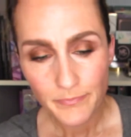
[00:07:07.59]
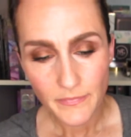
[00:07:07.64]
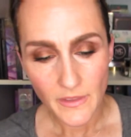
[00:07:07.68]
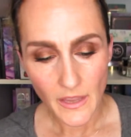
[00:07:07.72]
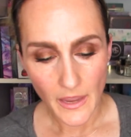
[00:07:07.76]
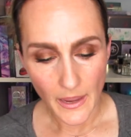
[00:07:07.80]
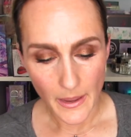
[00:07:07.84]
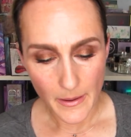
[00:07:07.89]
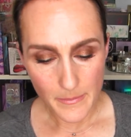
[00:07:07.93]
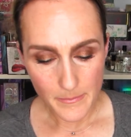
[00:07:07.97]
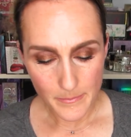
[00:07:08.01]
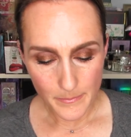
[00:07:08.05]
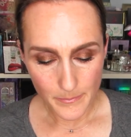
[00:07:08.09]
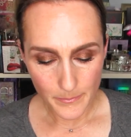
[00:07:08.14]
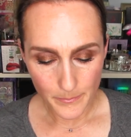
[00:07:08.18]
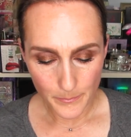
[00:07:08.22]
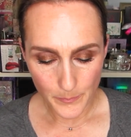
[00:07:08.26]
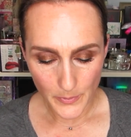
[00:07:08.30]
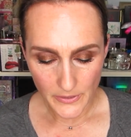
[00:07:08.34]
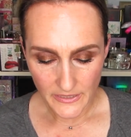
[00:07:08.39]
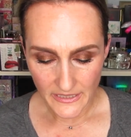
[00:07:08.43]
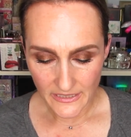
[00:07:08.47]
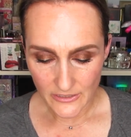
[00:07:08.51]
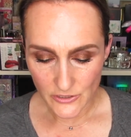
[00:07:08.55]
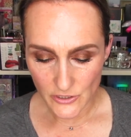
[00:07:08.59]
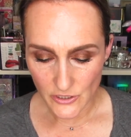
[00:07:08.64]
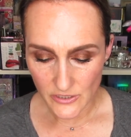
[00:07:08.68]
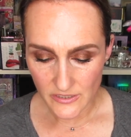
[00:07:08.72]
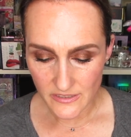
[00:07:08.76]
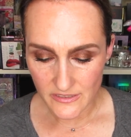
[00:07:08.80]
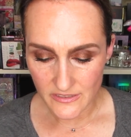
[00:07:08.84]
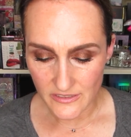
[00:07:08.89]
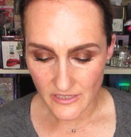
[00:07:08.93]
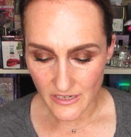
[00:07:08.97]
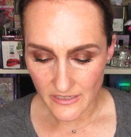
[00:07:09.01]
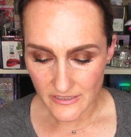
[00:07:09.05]
But it
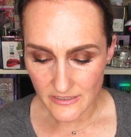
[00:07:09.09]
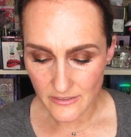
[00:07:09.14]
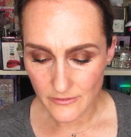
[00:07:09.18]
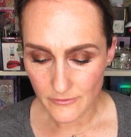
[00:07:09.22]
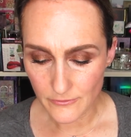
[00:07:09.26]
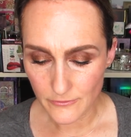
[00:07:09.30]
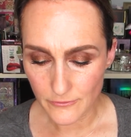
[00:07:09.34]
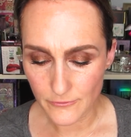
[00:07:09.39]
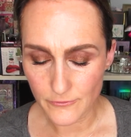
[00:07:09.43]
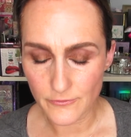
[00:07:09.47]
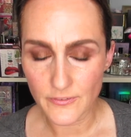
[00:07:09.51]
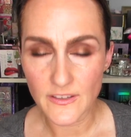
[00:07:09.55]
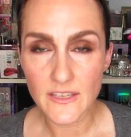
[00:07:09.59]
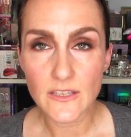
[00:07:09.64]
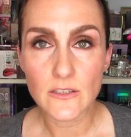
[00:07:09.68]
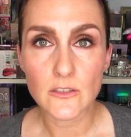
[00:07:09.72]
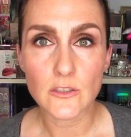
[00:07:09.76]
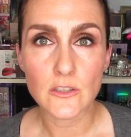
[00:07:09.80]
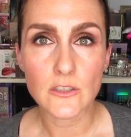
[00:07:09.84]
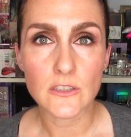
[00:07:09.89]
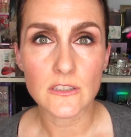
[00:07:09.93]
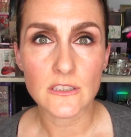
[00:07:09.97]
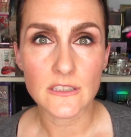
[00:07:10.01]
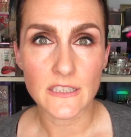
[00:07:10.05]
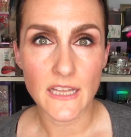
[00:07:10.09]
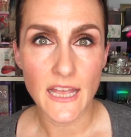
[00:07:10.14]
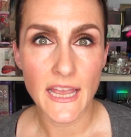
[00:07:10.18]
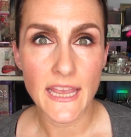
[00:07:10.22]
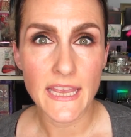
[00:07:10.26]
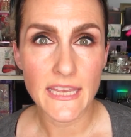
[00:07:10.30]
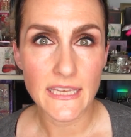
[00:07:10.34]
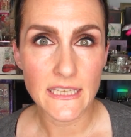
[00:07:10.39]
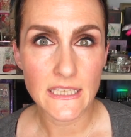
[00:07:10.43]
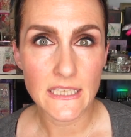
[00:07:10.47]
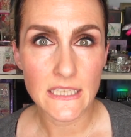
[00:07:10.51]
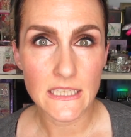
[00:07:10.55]
just doesn't feel
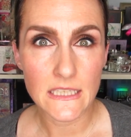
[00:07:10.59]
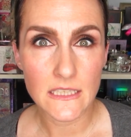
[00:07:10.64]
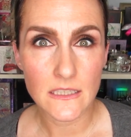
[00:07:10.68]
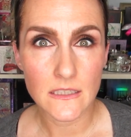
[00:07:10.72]
like